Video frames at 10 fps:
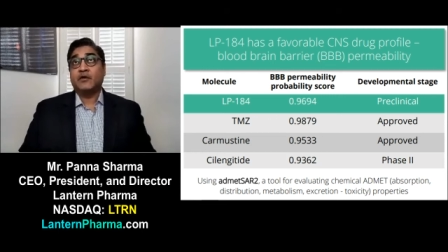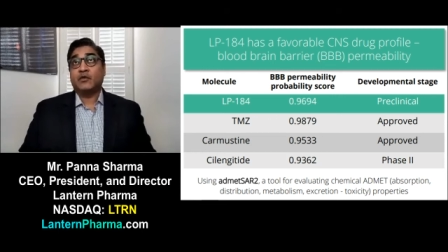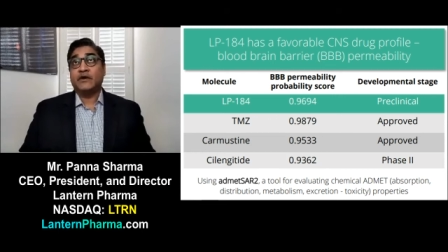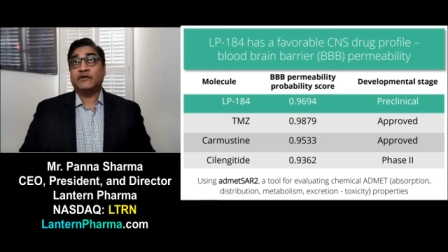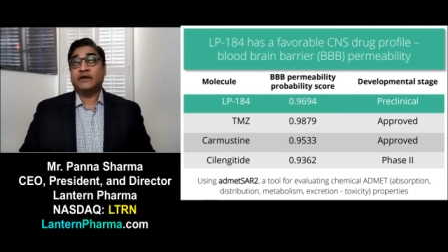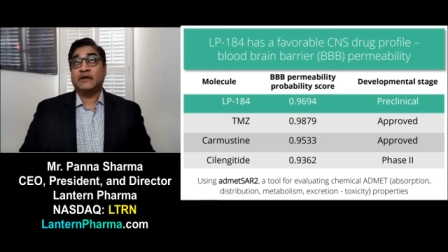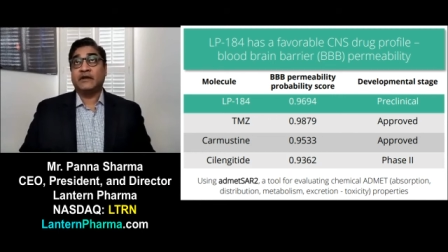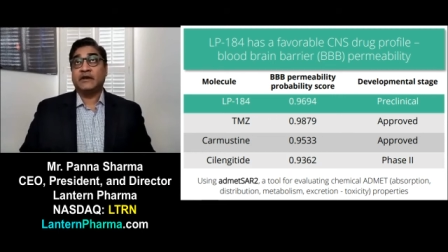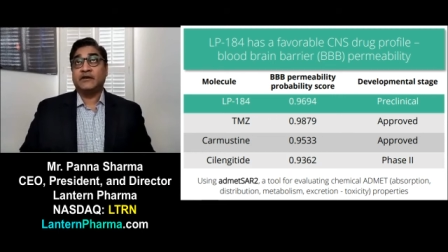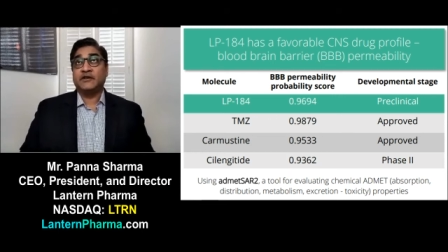raising
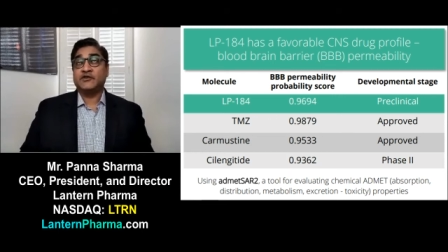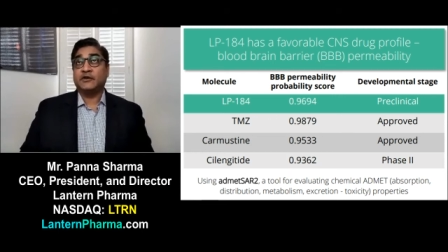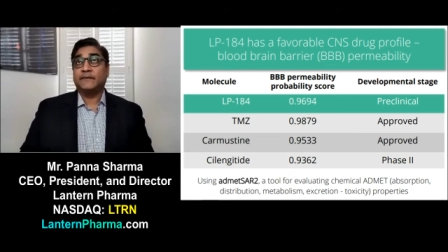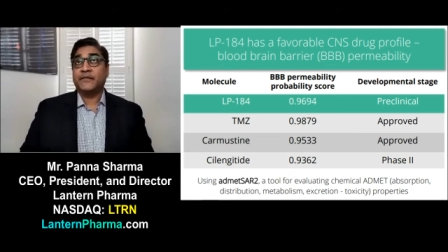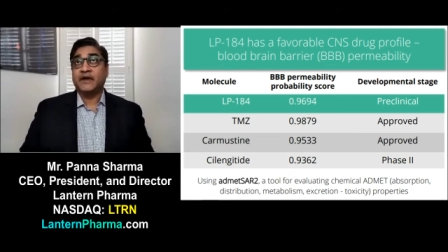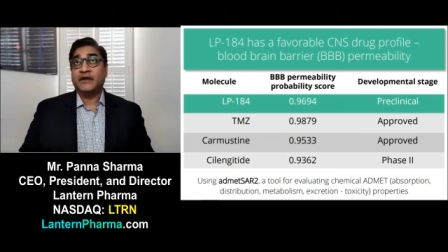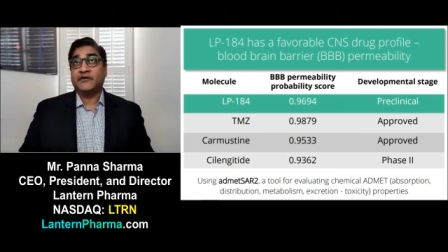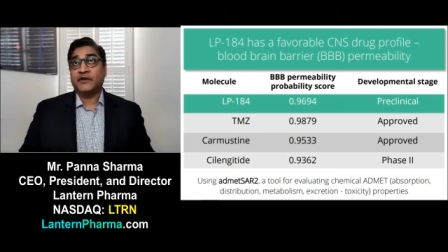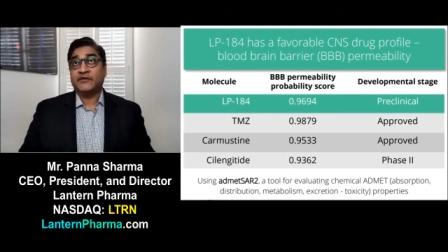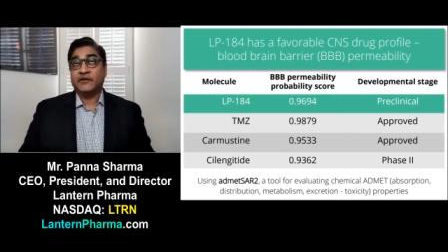an additional uh,
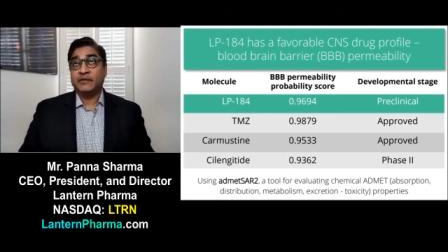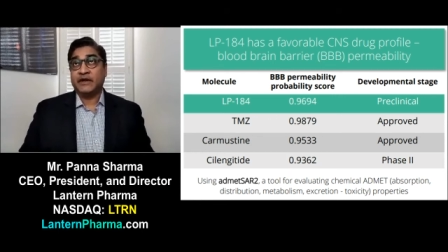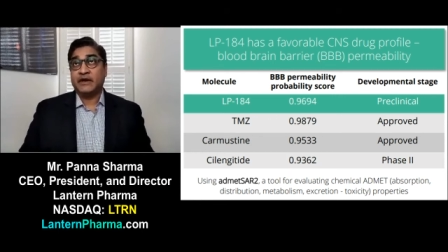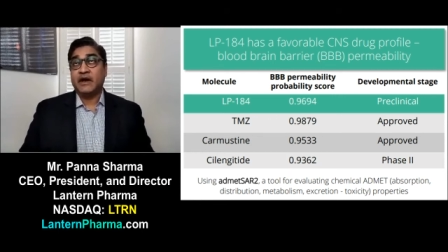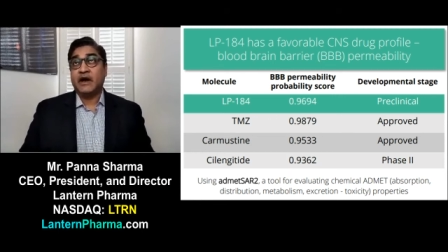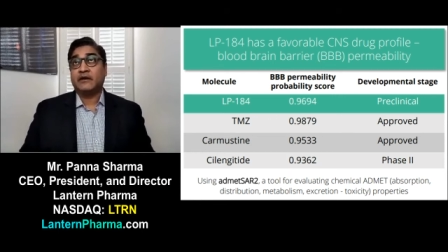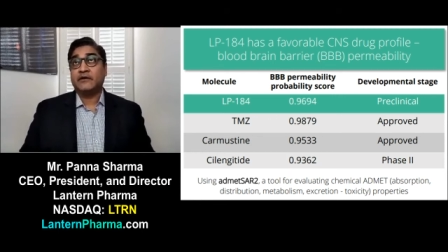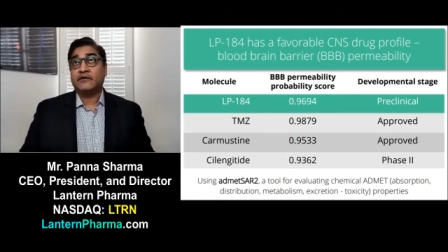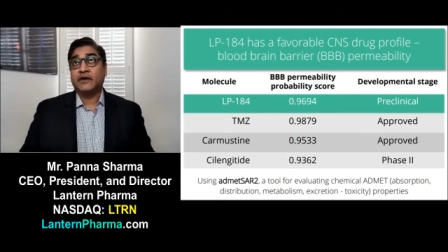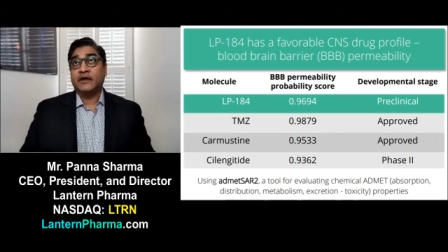sixty million
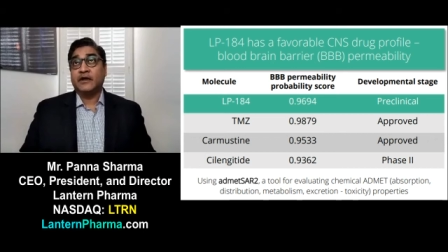dollars.